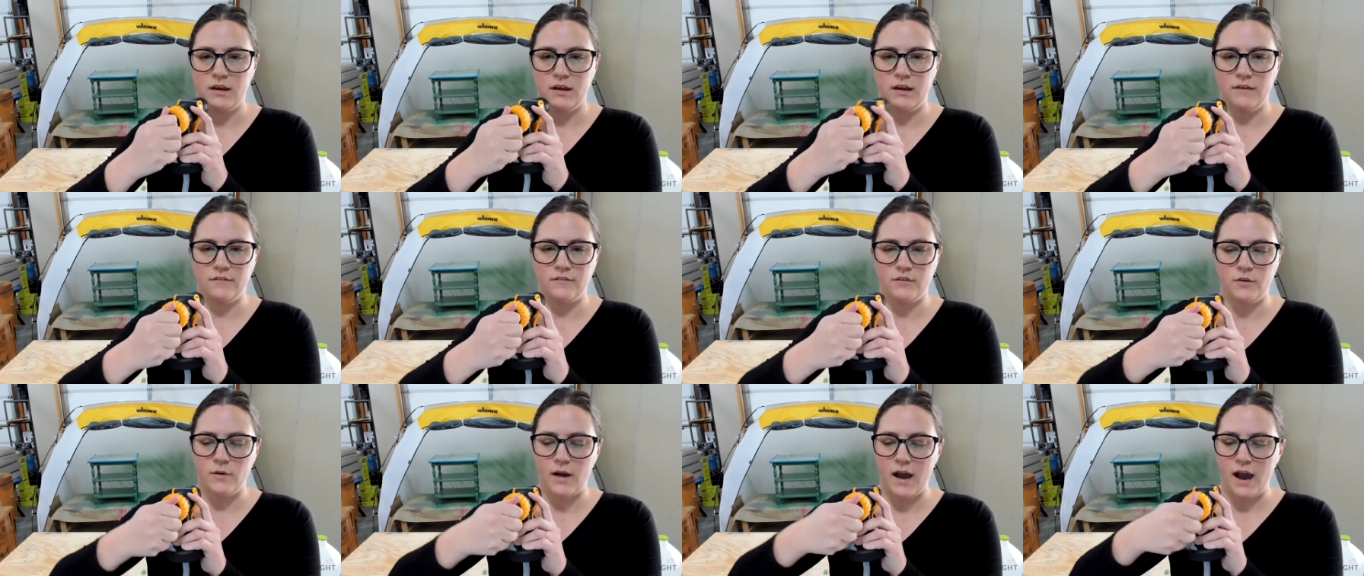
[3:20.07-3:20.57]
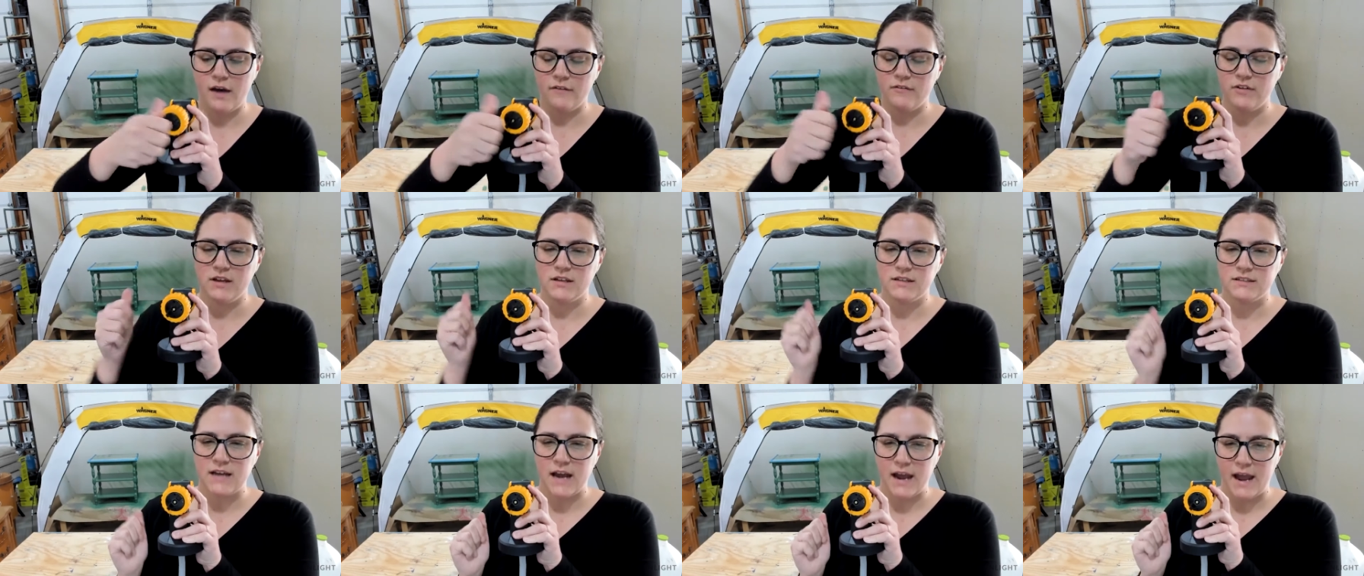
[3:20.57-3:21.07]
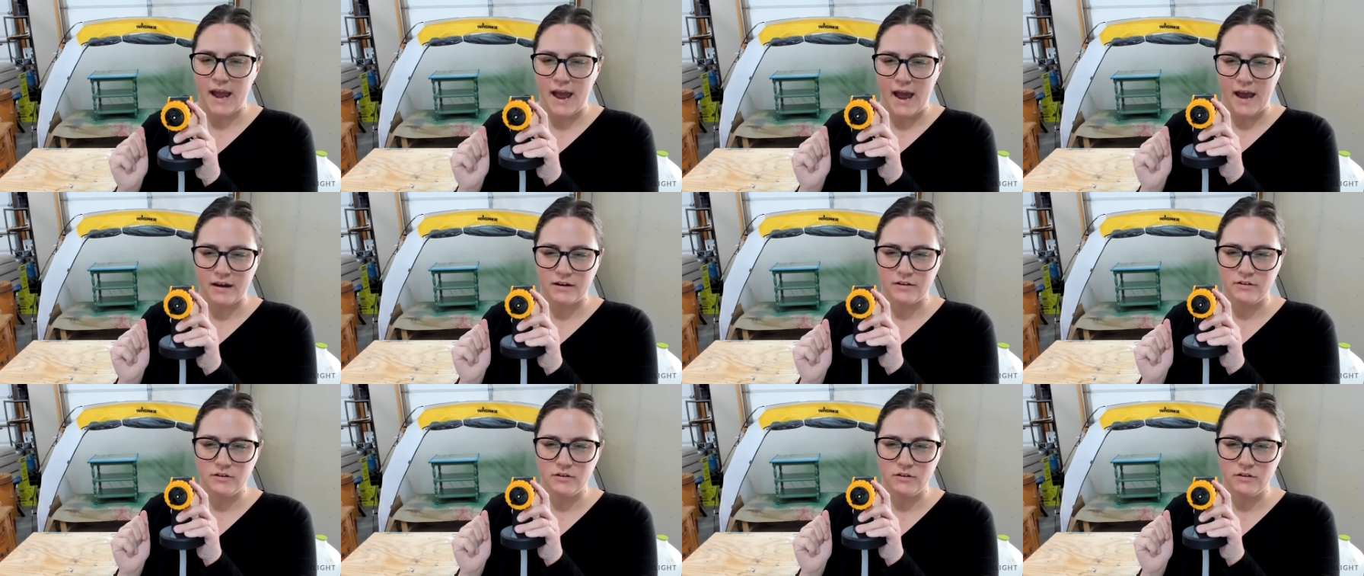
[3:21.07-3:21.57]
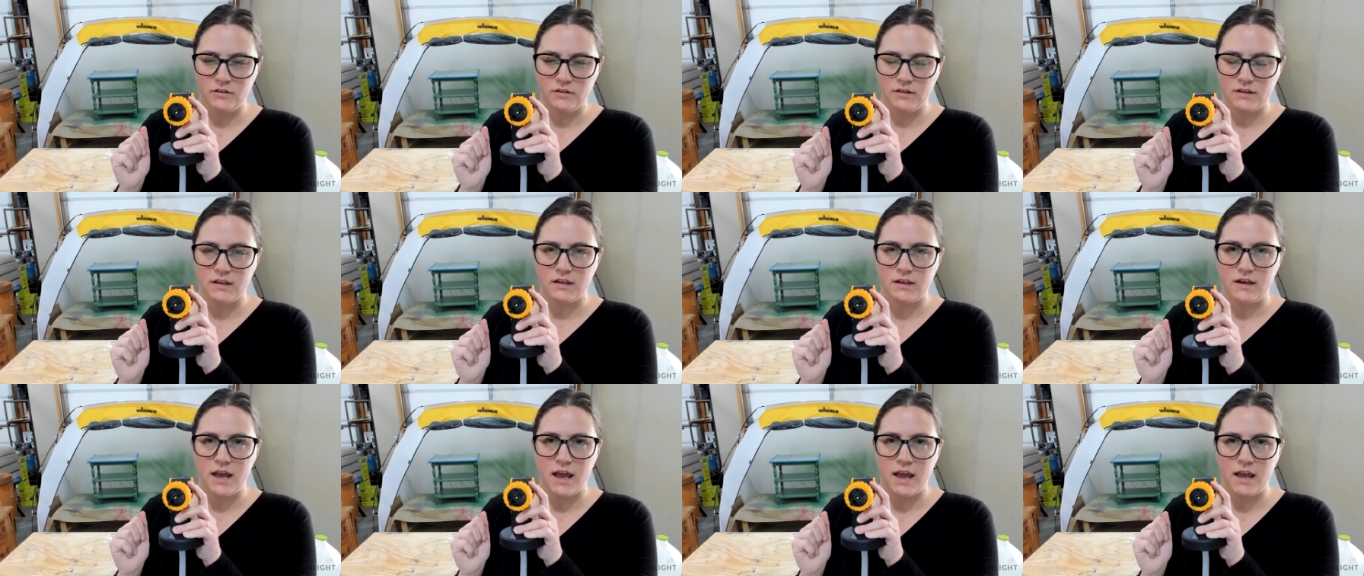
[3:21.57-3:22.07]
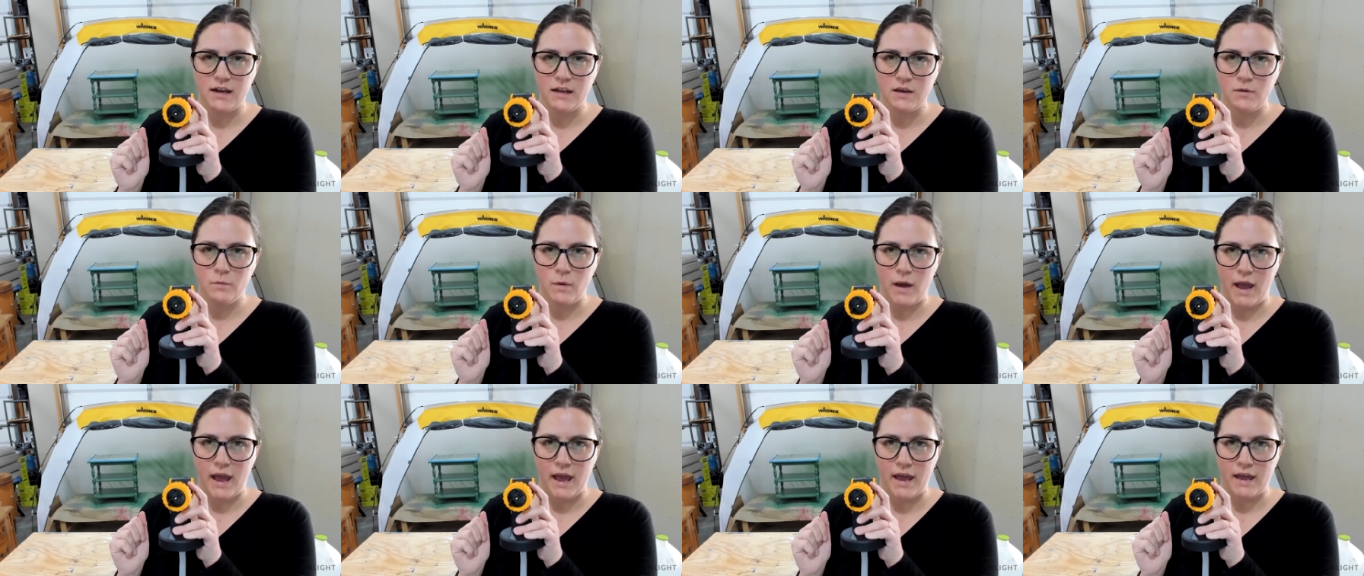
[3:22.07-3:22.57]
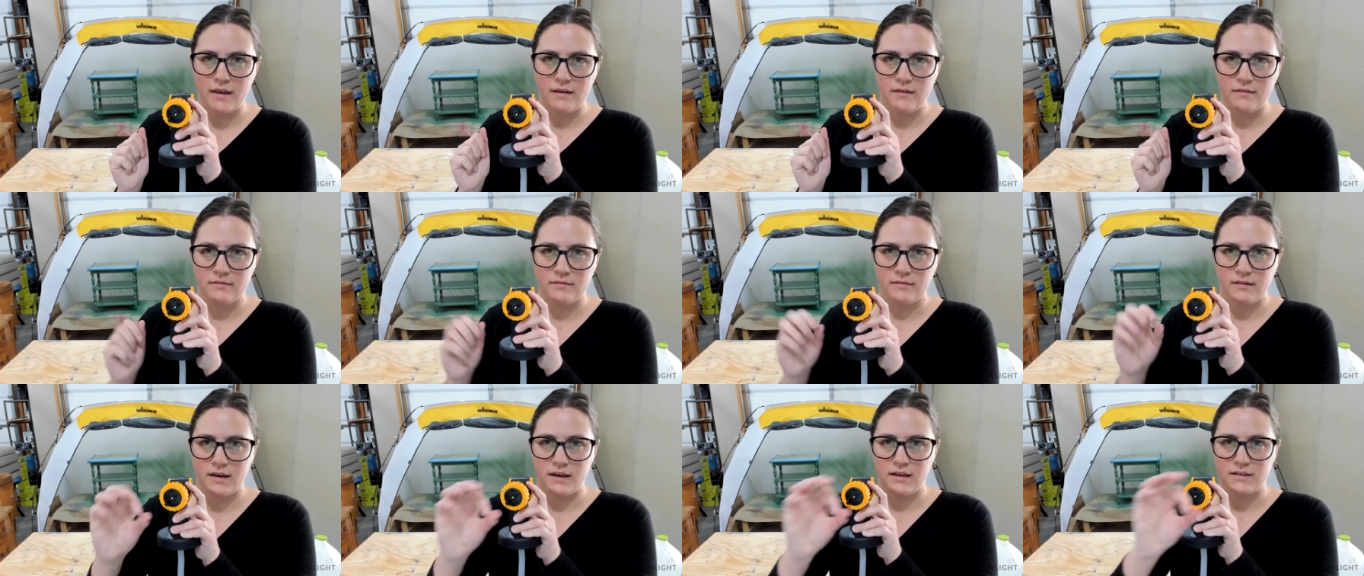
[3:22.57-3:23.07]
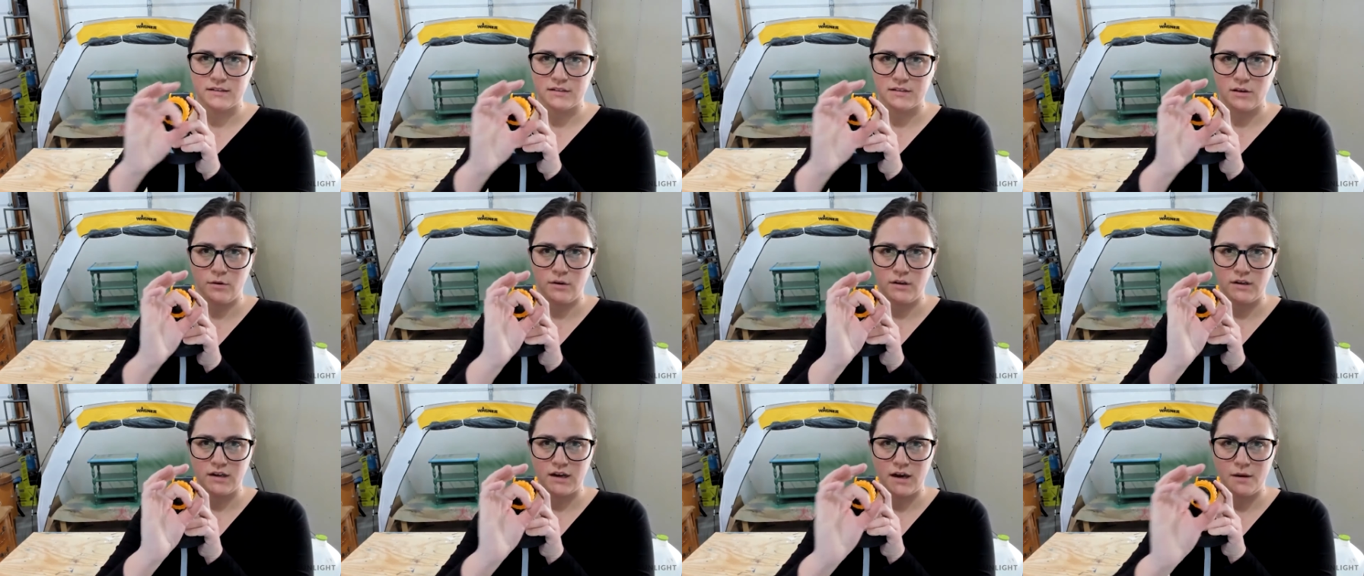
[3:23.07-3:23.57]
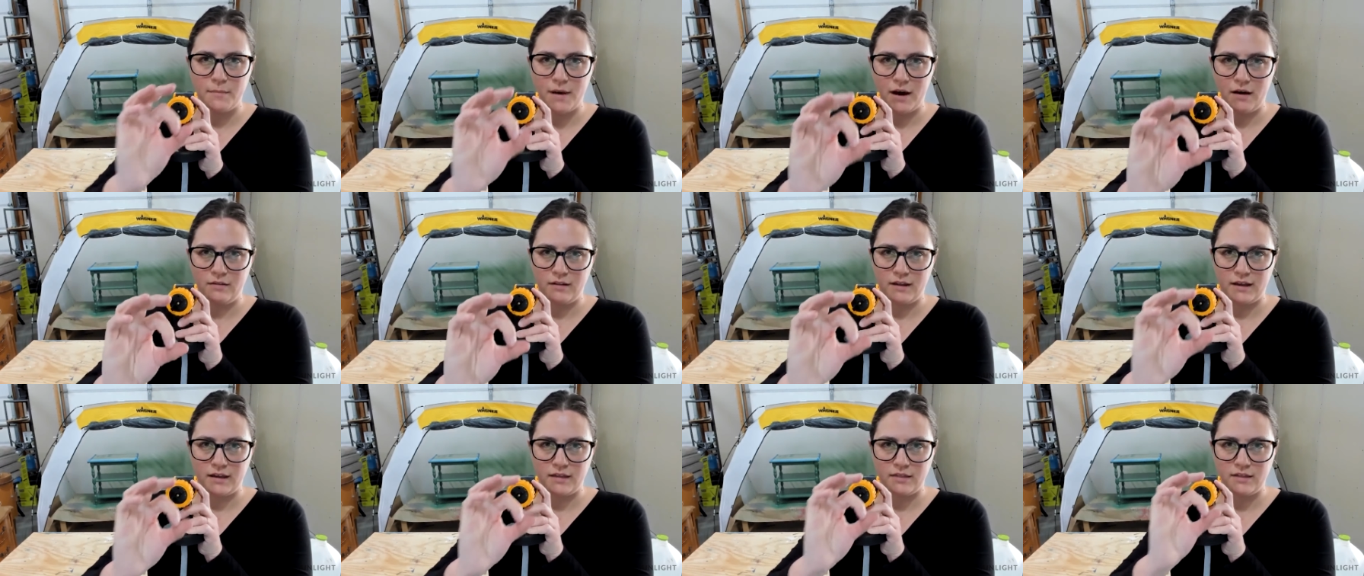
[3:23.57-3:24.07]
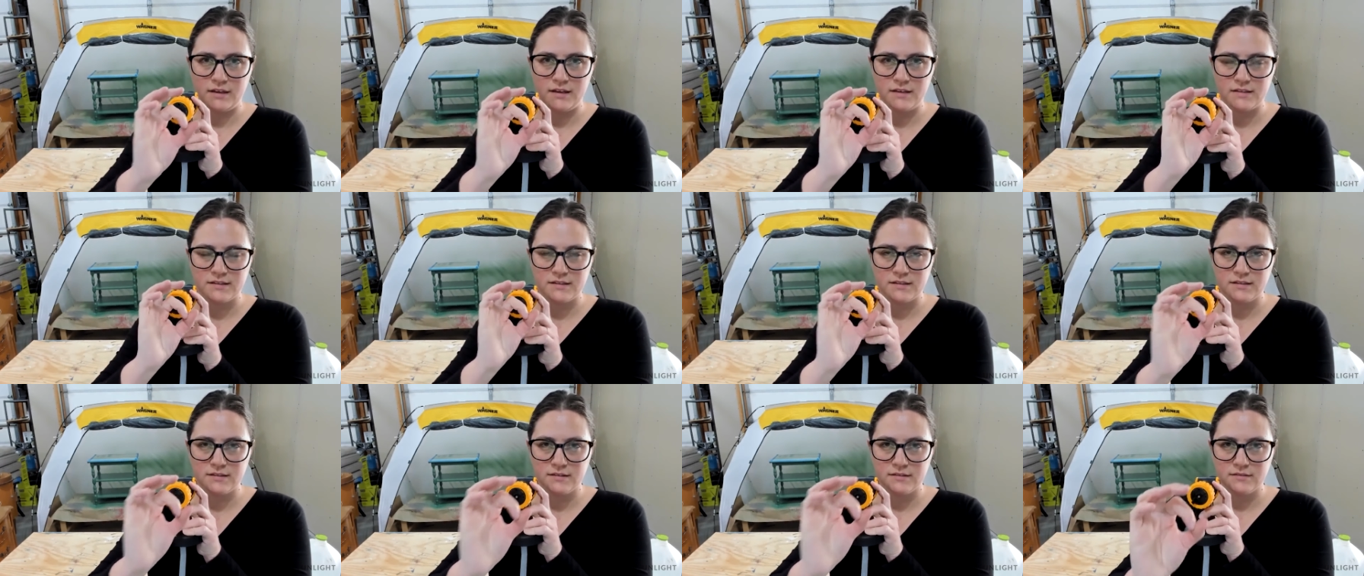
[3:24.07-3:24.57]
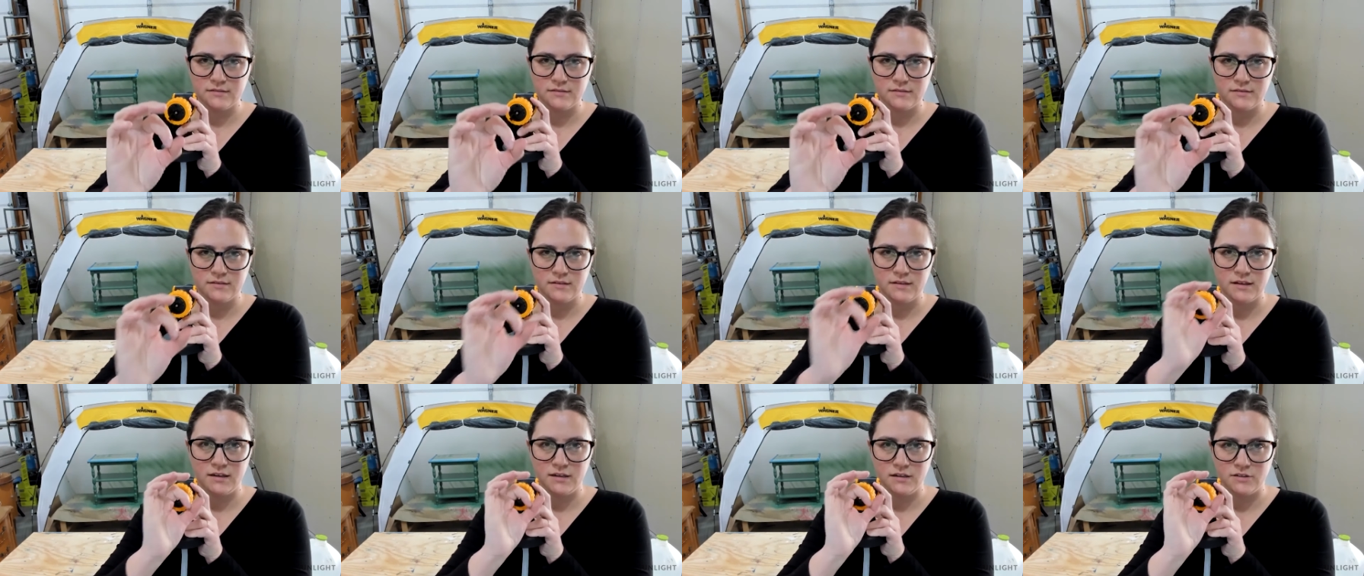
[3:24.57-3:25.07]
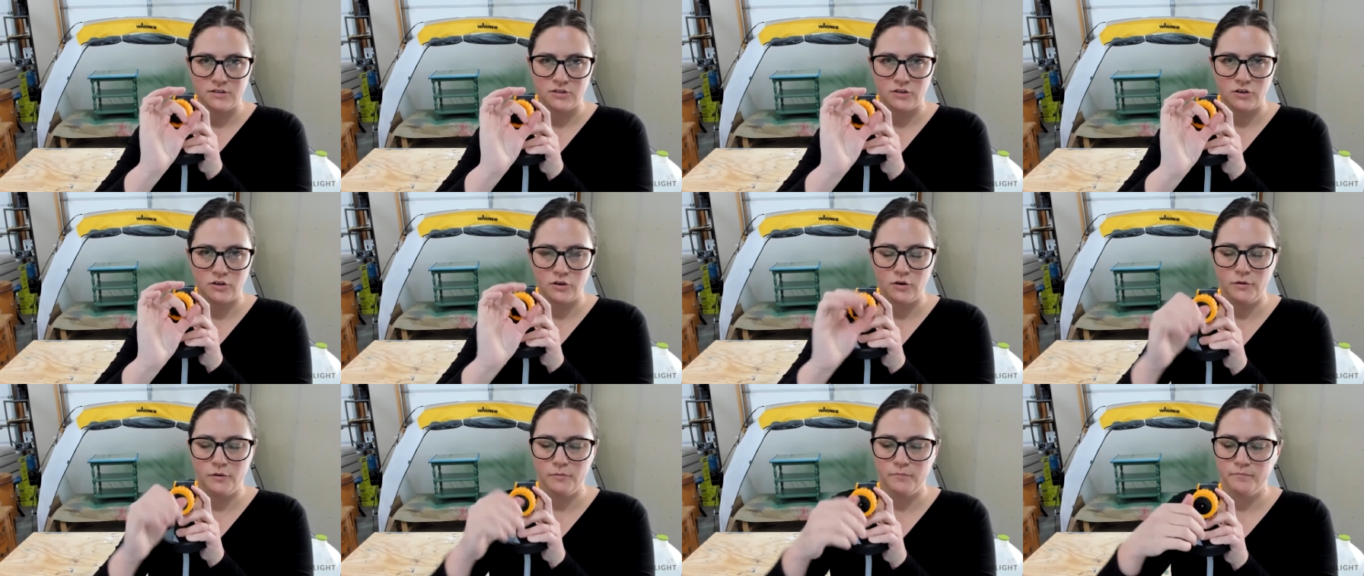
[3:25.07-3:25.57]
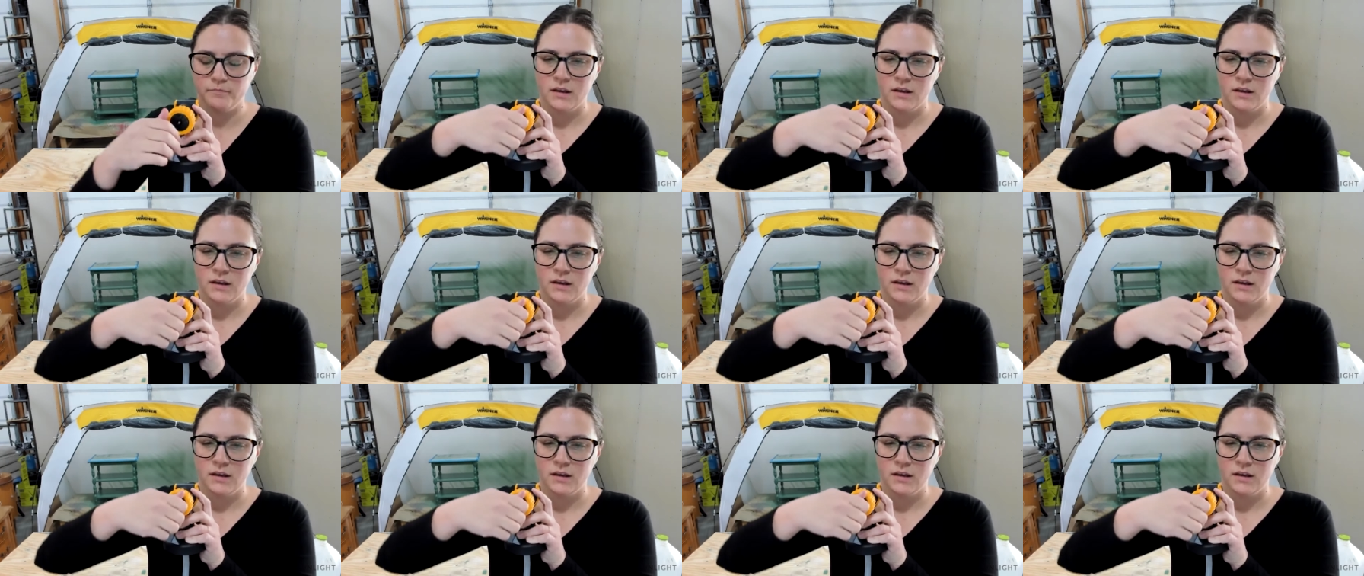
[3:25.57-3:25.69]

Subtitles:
If you have it diagonal in any way, it's going to come out like this in a circle.